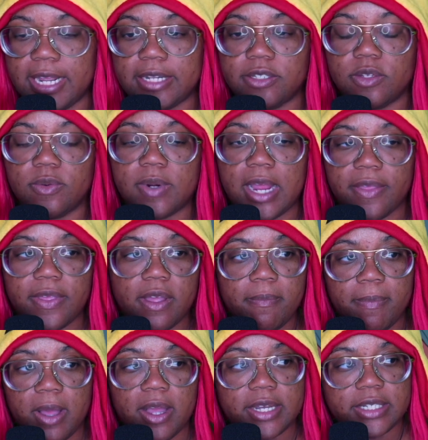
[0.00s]
And so now that
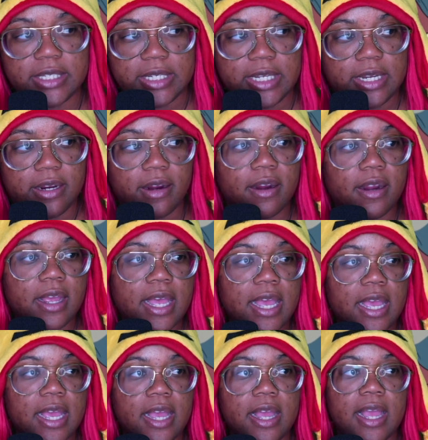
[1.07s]
Bog is here
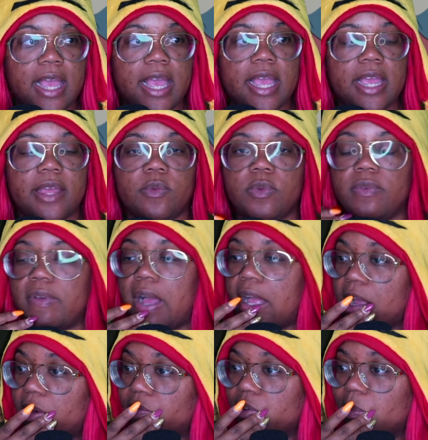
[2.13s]
and we've
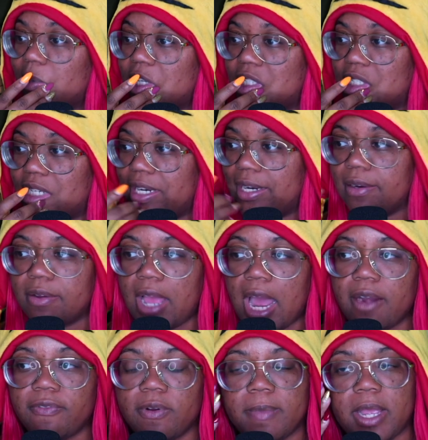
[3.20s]
got confirmation
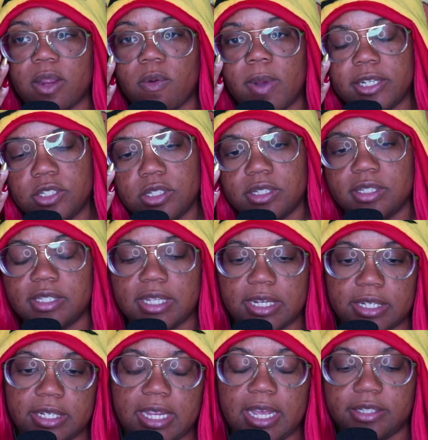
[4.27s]
kind of from my questions,
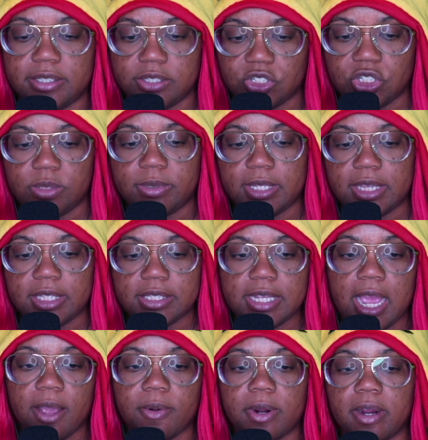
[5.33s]
like, yes, she was at the
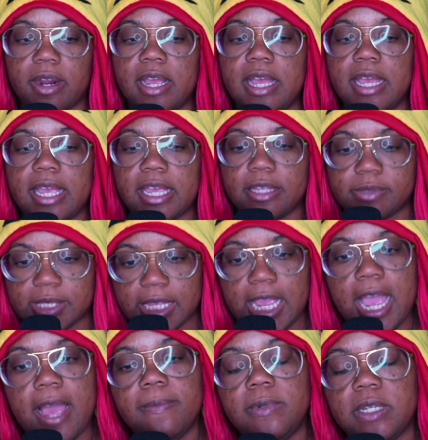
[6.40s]
tower. It was the
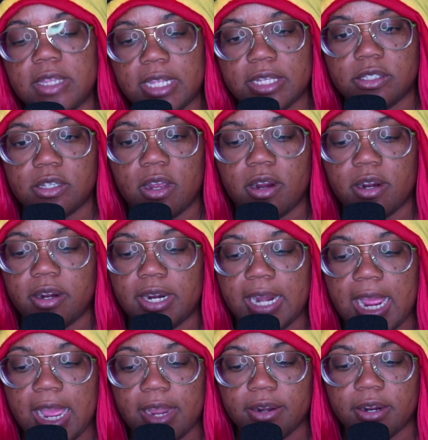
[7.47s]
captain that saw her and
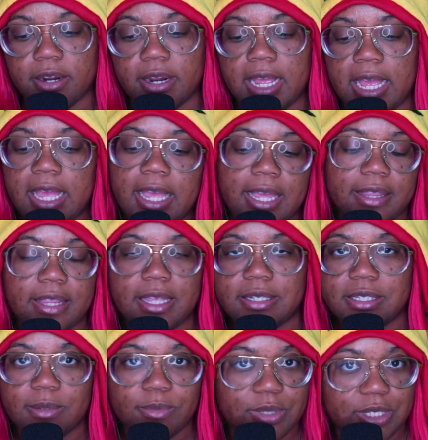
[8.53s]
had her. And then
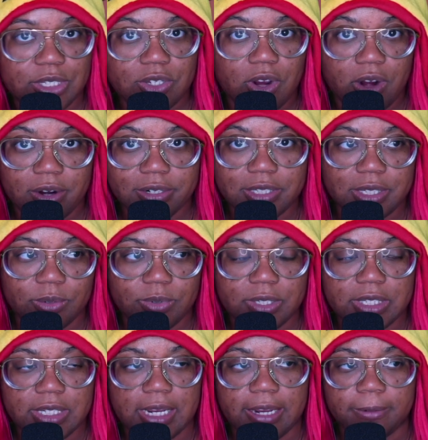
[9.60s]
some of these guards that we're
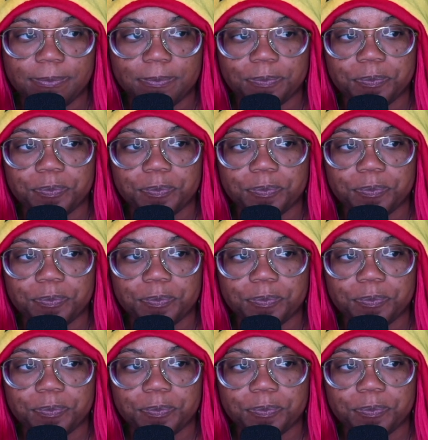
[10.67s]
seeing.